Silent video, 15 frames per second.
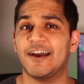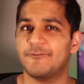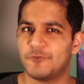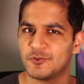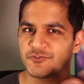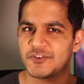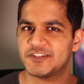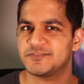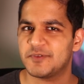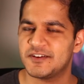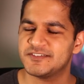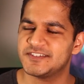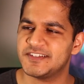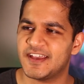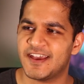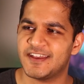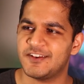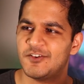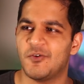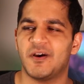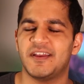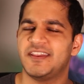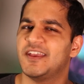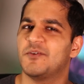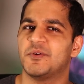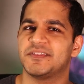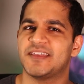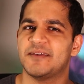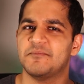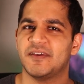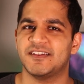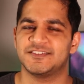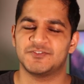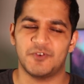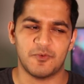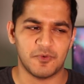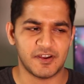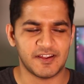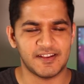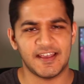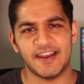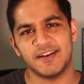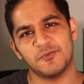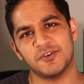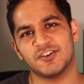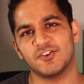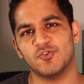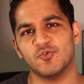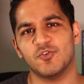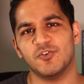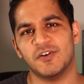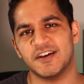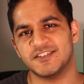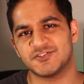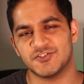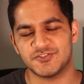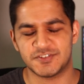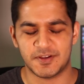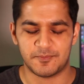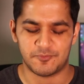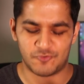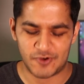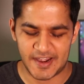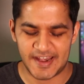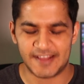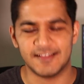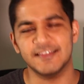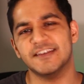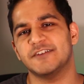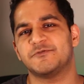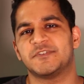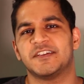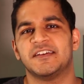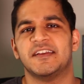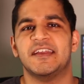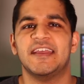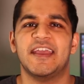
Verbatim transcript: Now, full transparency, I had no idea what that meant, so I went online, went to Google, and searched up Pranic Lift,